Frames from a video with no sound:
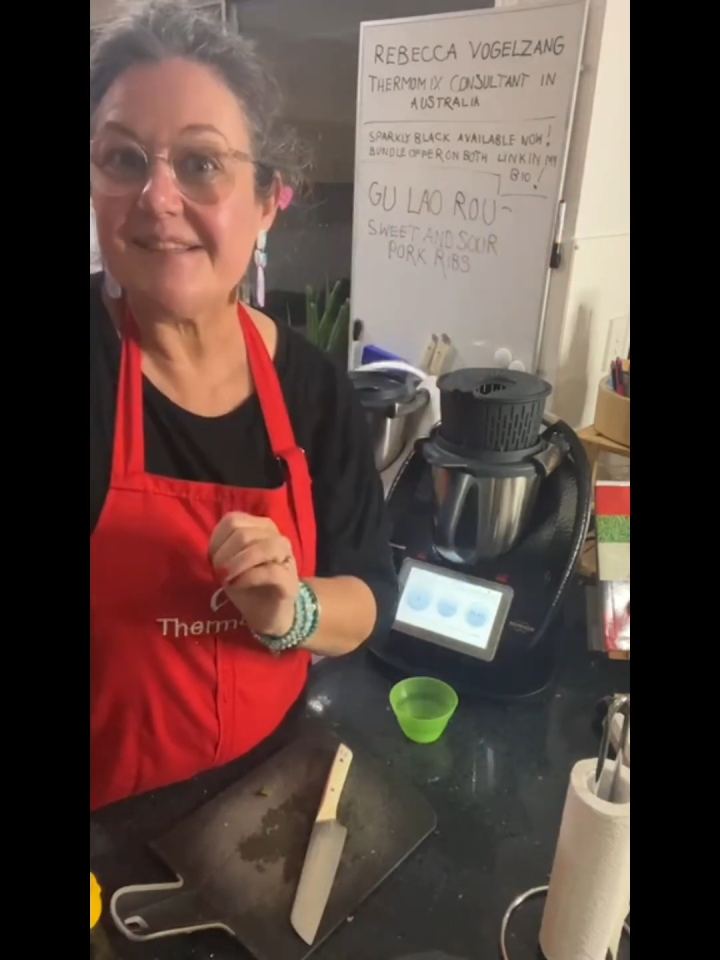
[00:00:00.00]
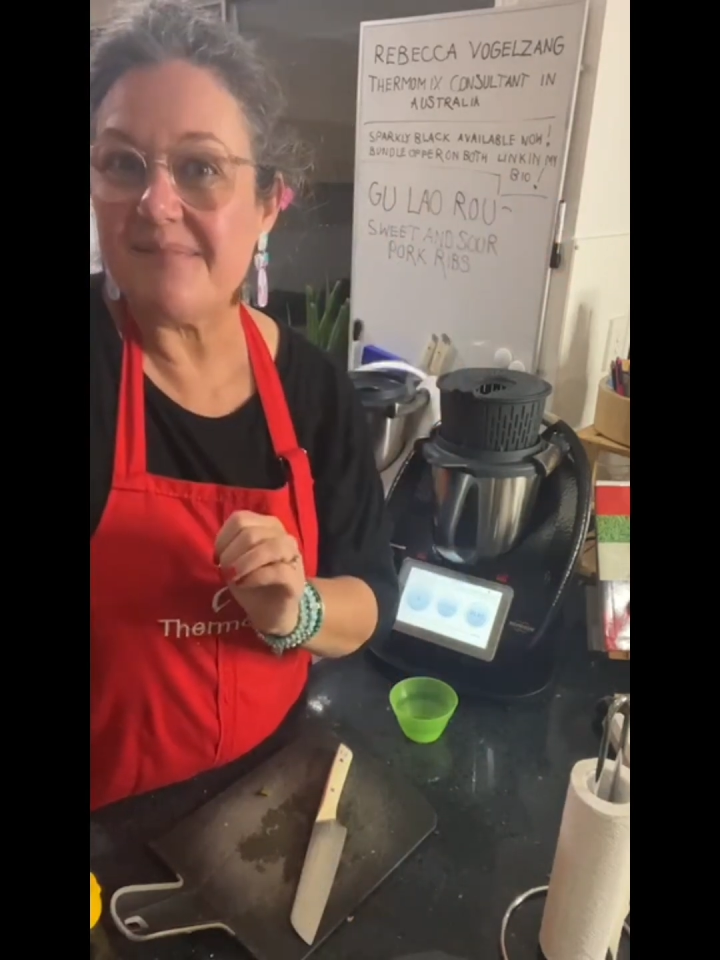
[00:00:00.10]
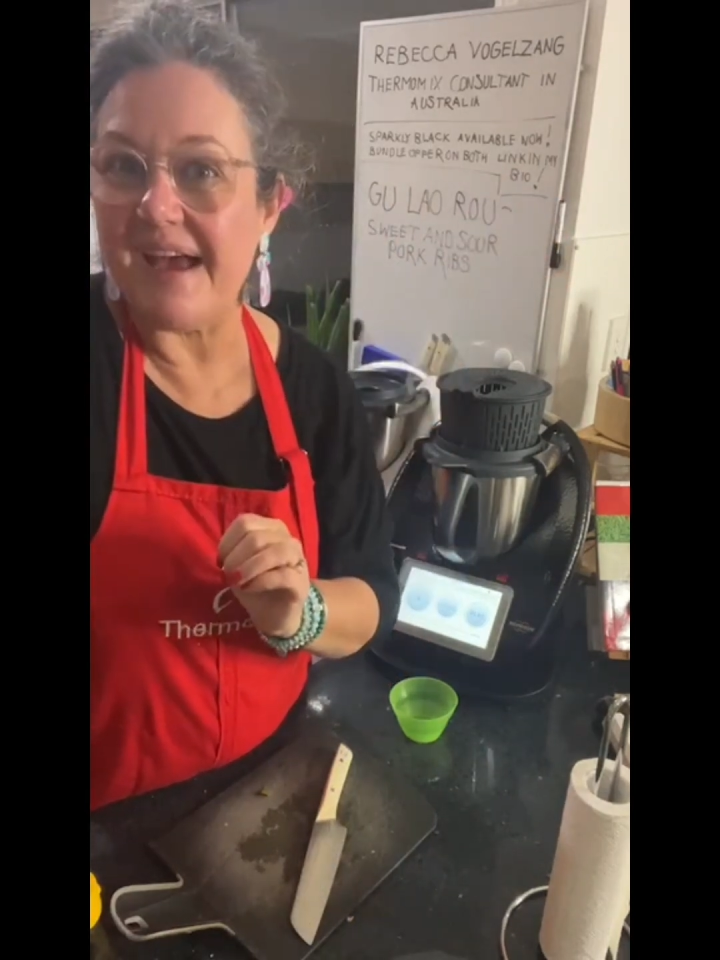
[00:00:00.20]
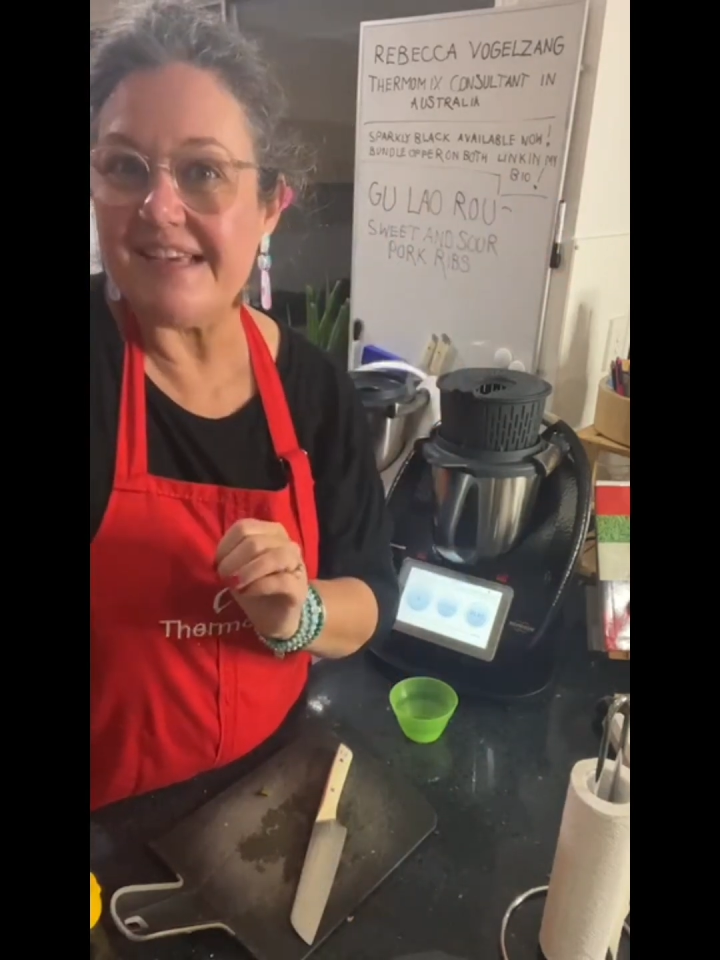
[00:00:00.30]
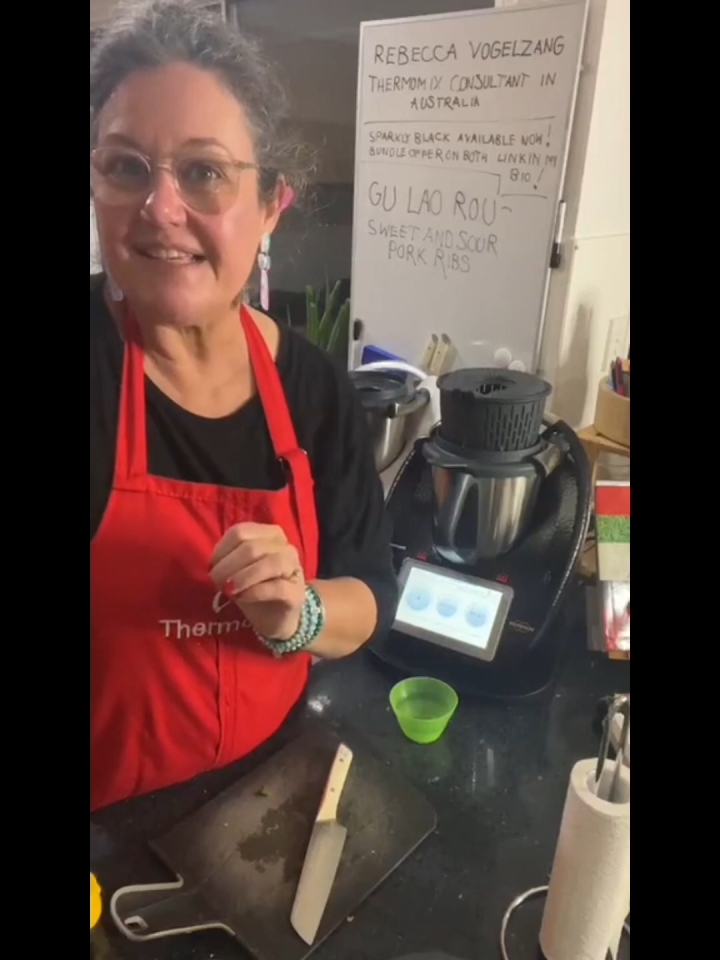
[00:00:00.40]
is
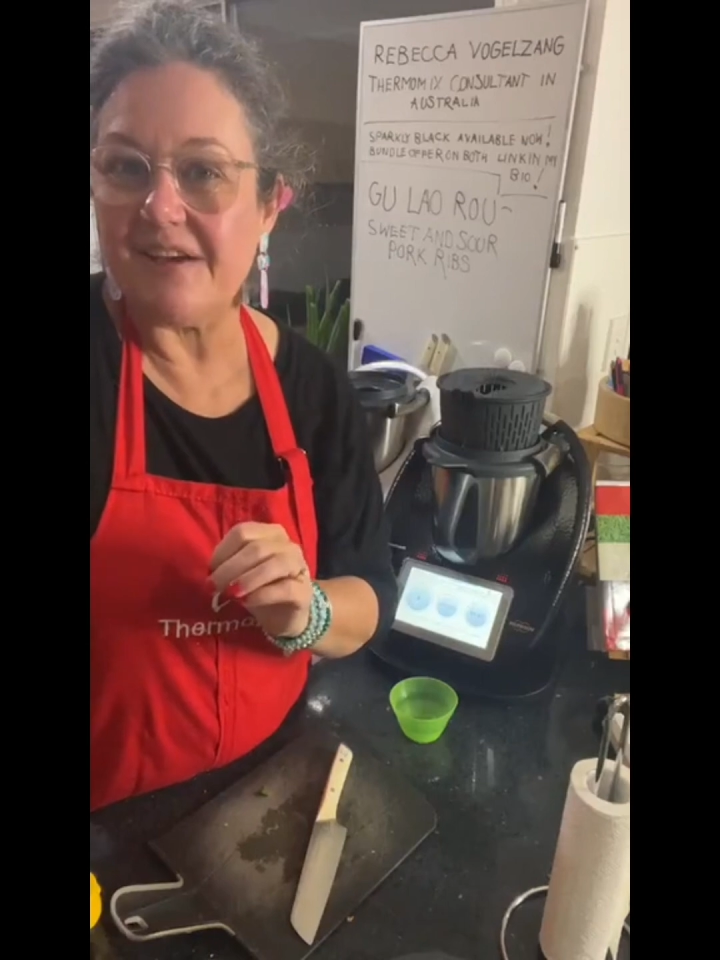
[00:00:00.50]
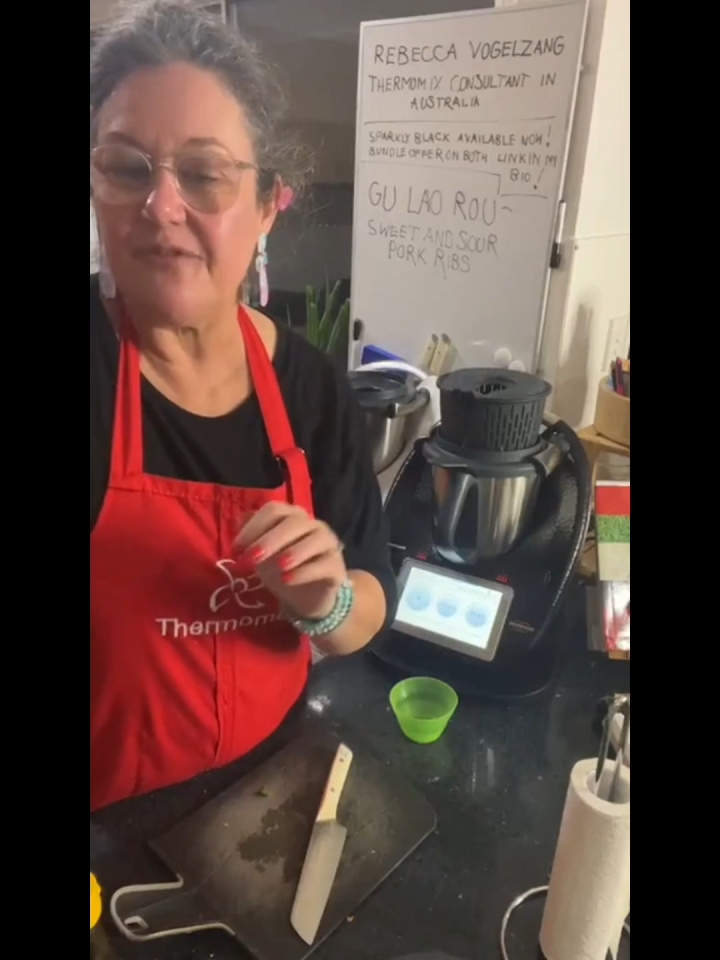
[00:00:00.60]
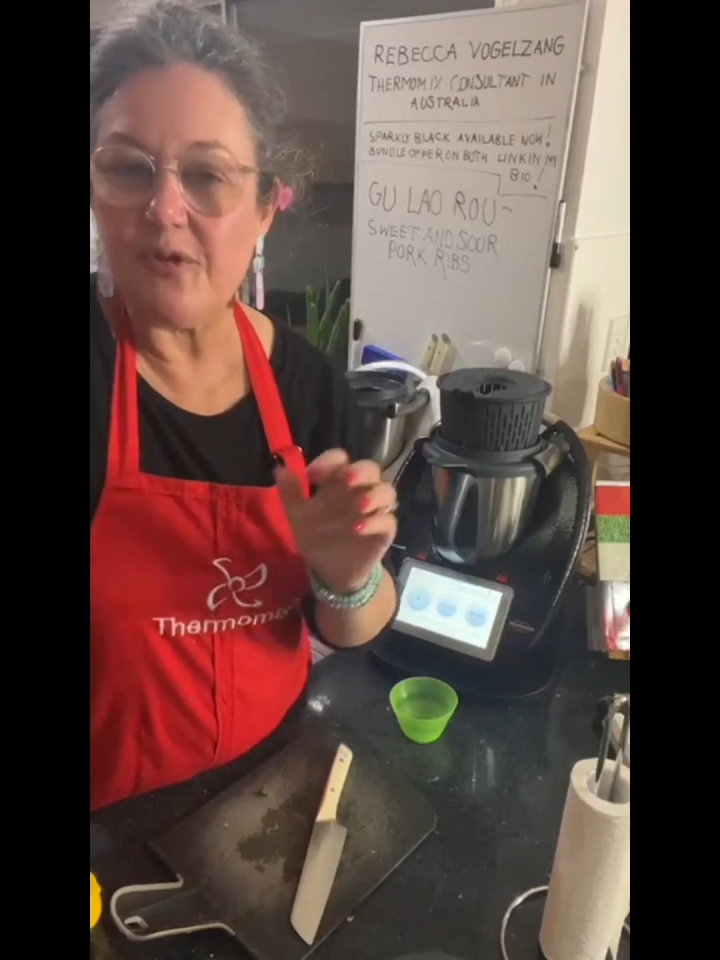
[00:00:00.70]
amazing.